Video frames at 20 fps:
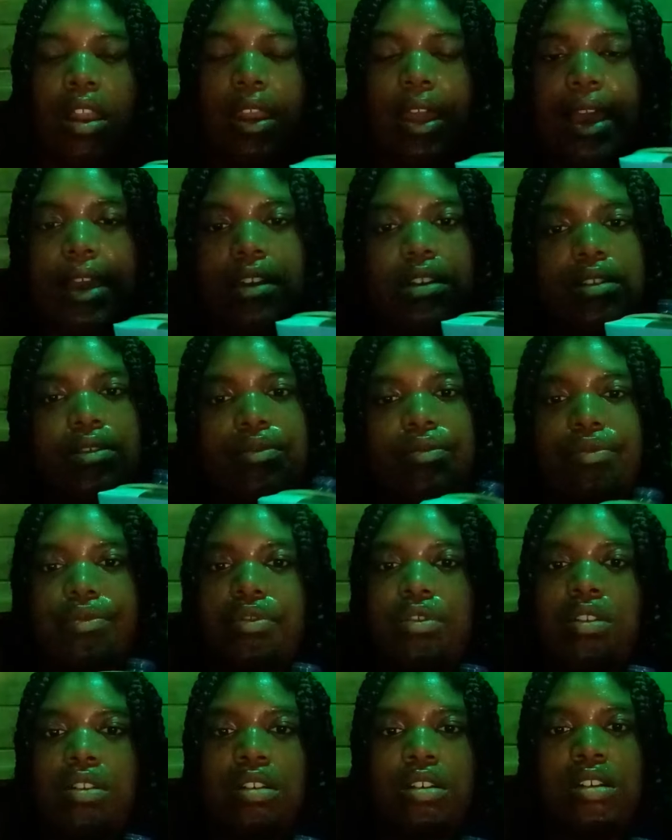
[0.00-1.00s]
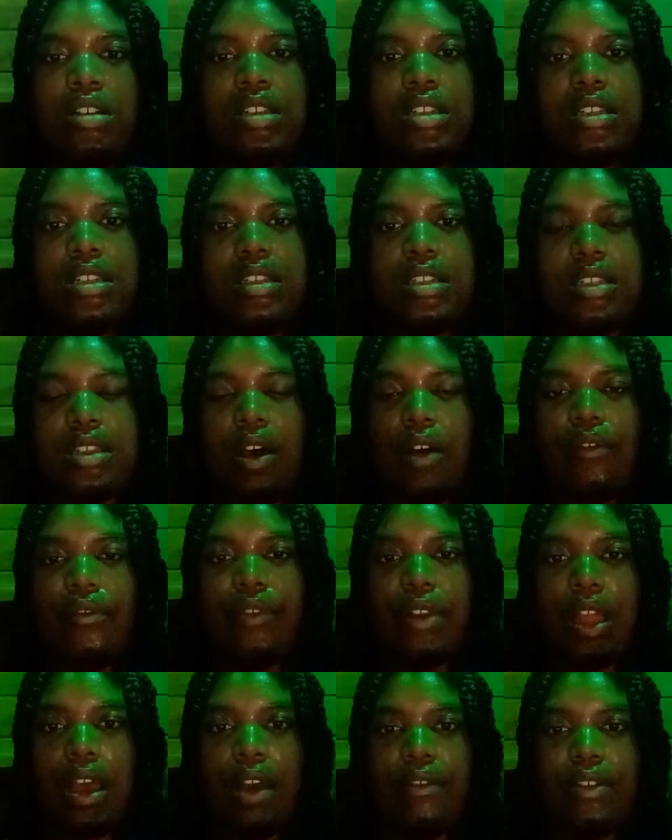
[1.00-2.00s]
lack of
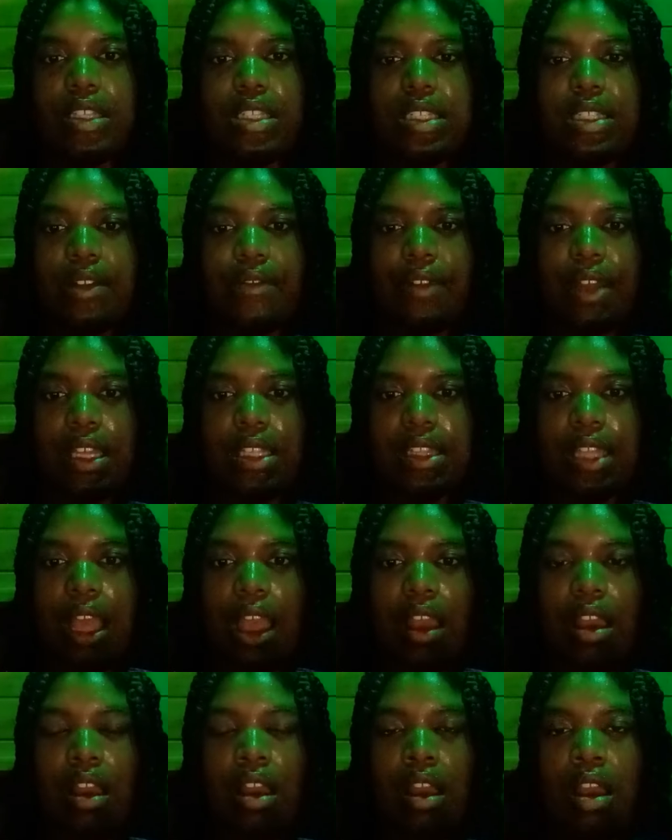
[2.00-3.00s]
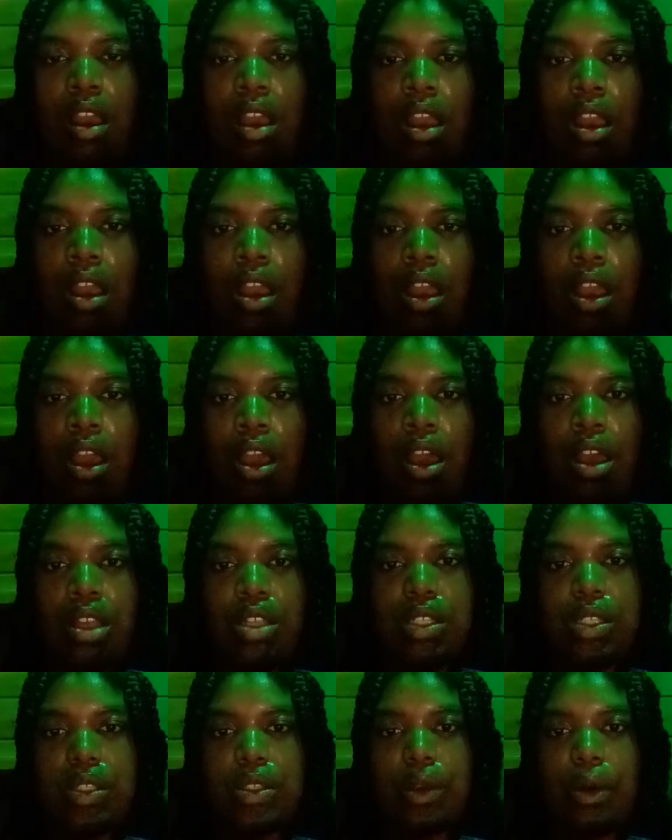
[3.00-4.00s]
self-love and stuff like that
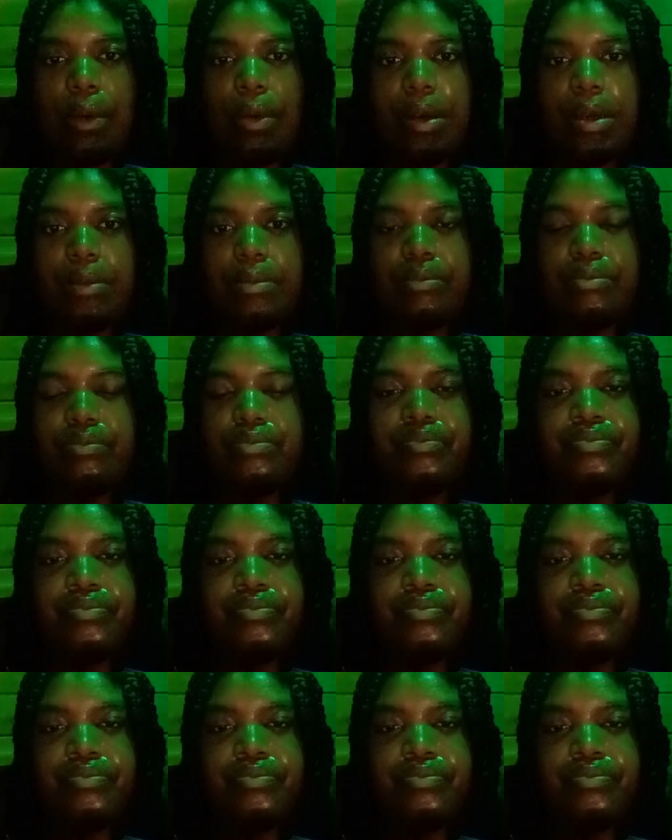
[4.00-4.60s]
so um